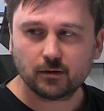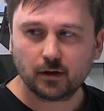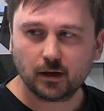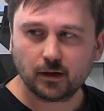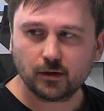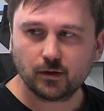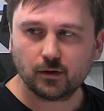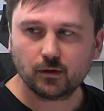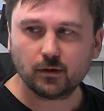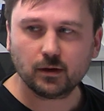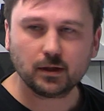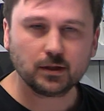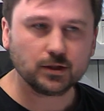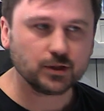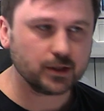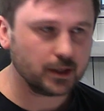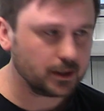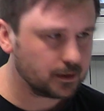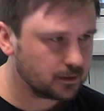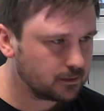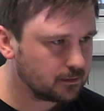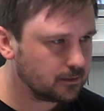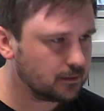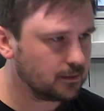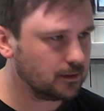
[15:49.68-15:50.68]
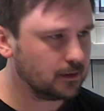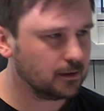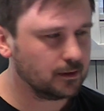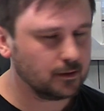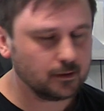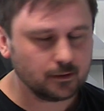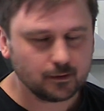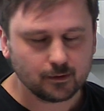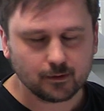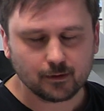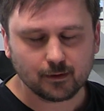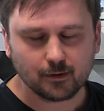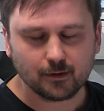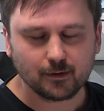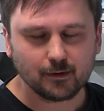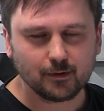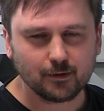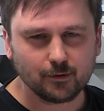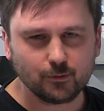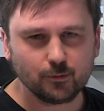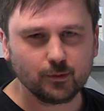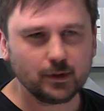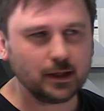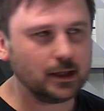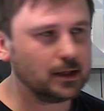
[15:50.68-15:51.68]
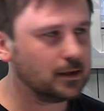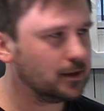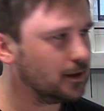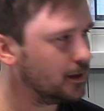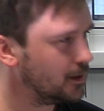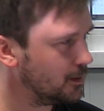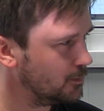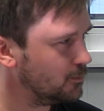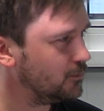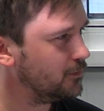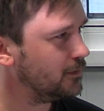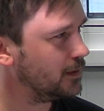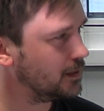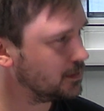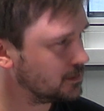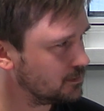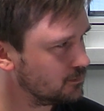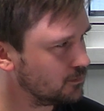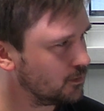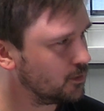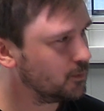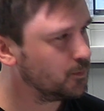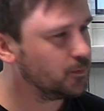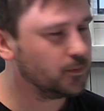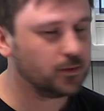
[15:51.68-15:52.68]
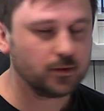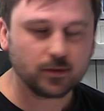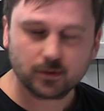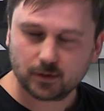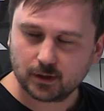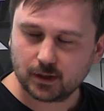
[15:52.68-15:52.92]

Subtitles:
then you inject the real-time face swap